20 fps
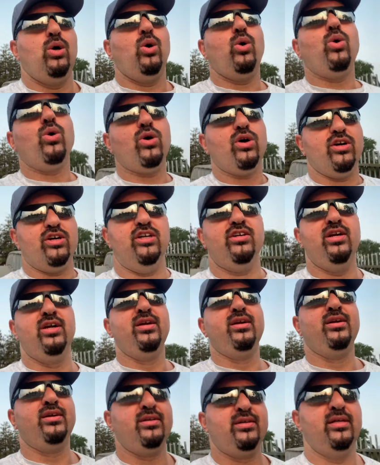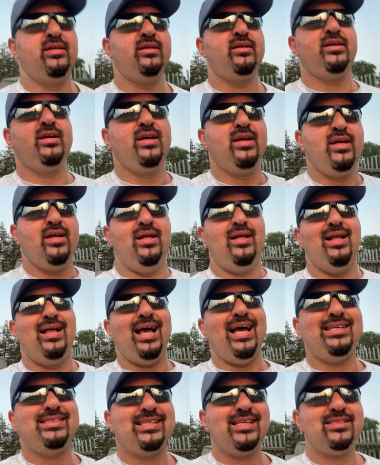or
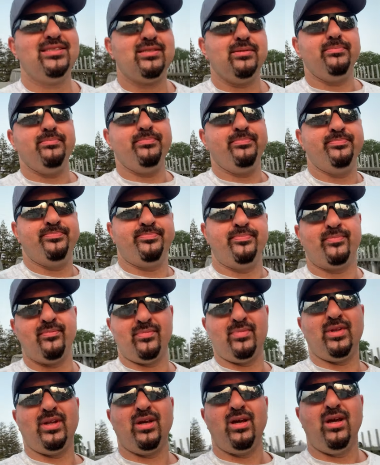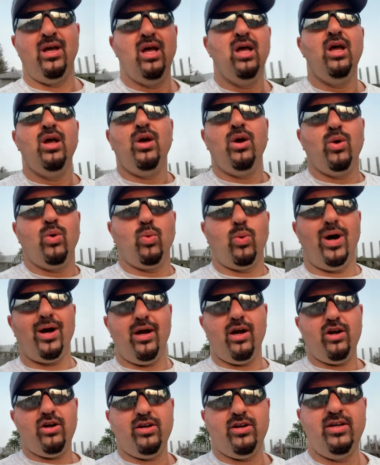a system
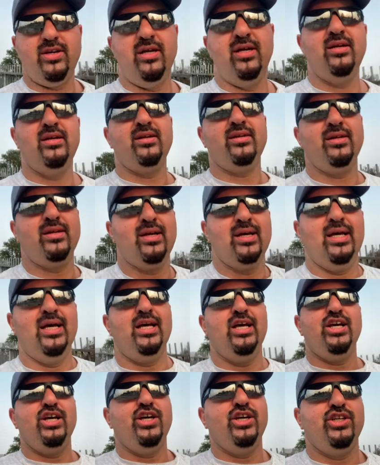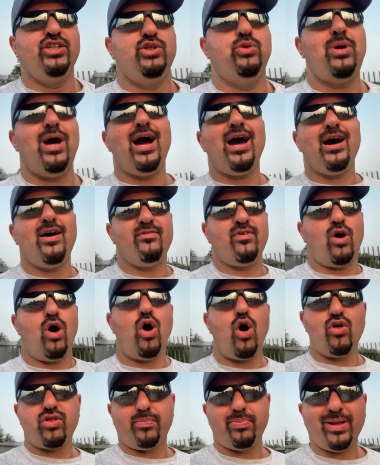where you have
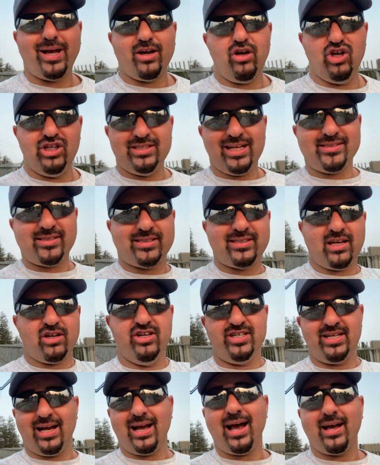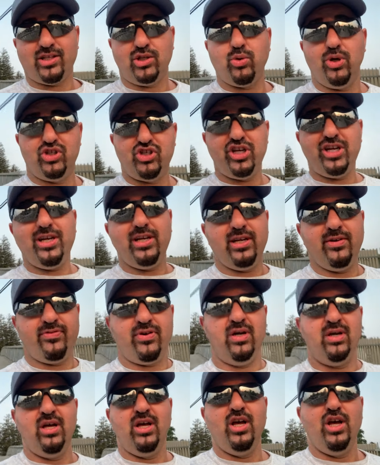all the players necessary to achieve
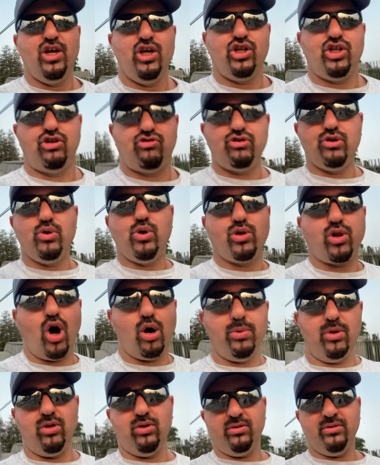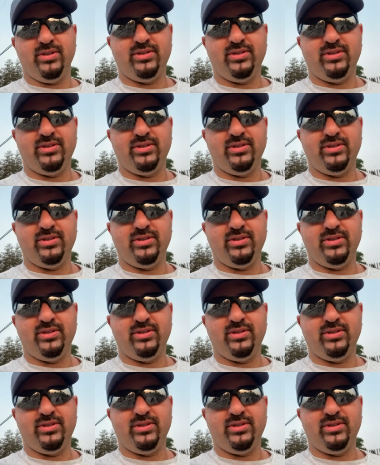true global